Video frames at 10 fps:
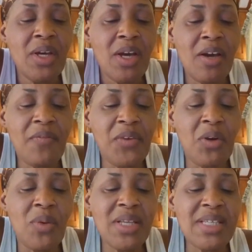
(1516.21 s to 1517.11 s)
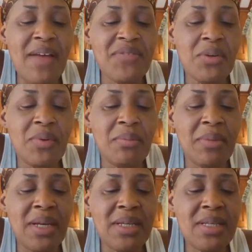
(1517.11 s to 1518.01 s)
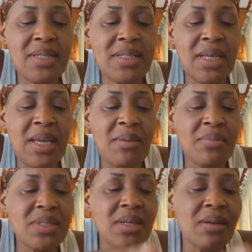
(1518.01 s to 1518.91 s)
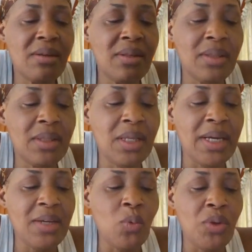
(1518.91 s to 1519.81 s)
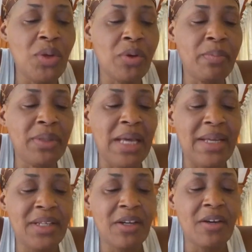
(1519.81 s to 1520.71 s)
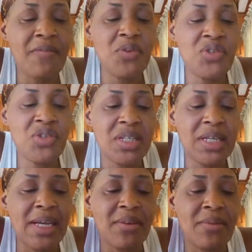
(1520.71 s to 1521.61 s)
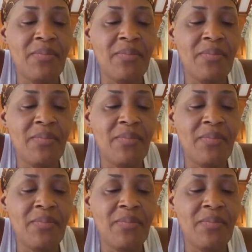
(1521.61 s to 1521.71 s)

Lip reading: A few weeks after we met, it seemed like we were planning a future together.